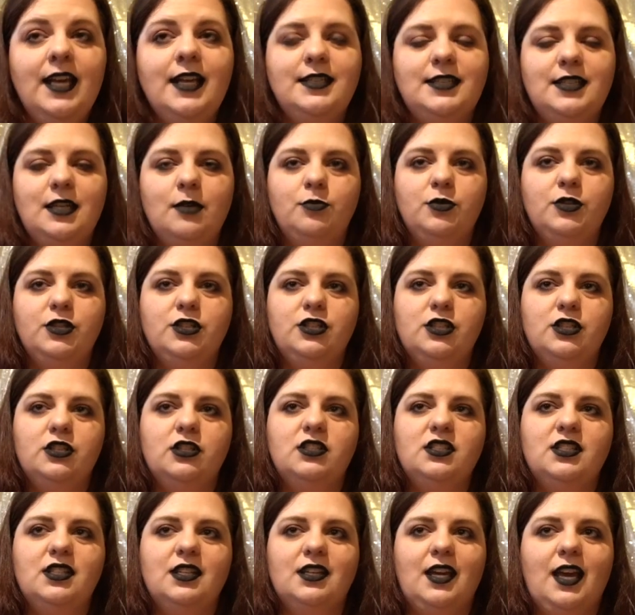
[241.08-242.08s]

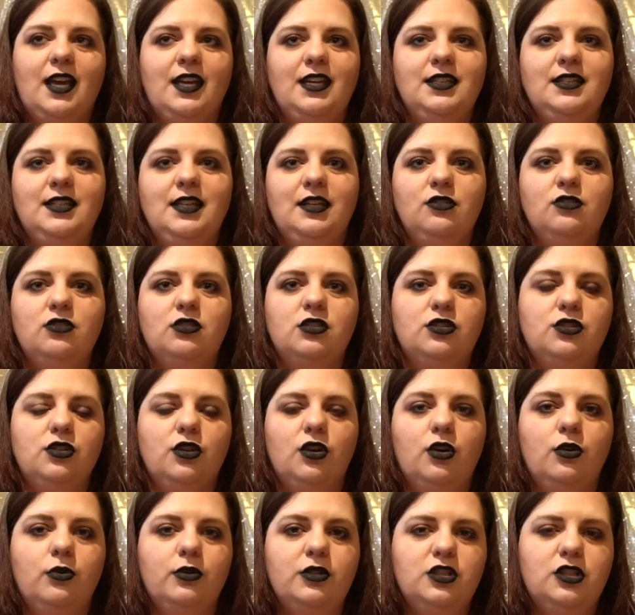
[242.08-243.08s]
temperatures and kind of dangerous to
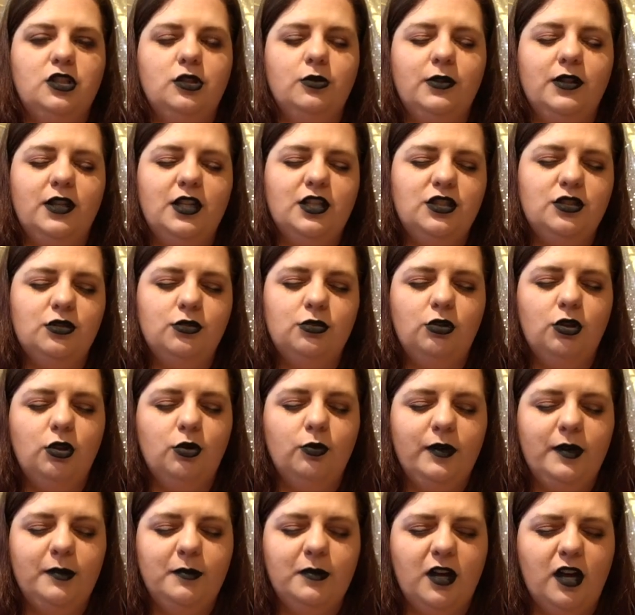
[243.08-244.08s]
go into unless you do the
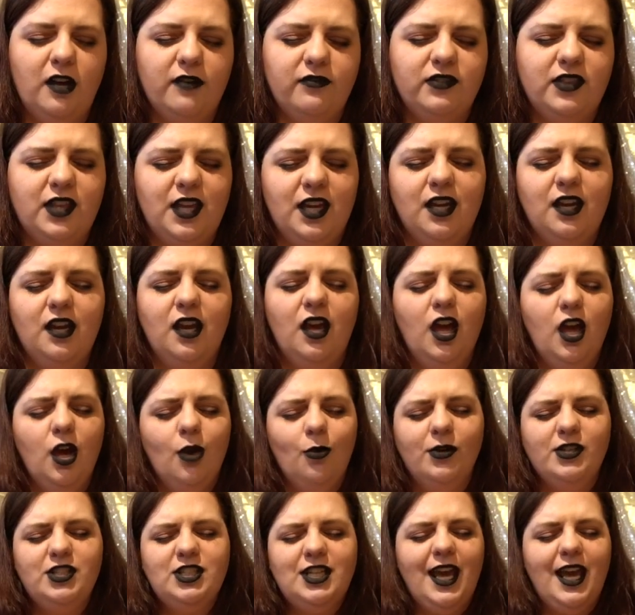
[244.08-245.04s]
Wim Hof thing, which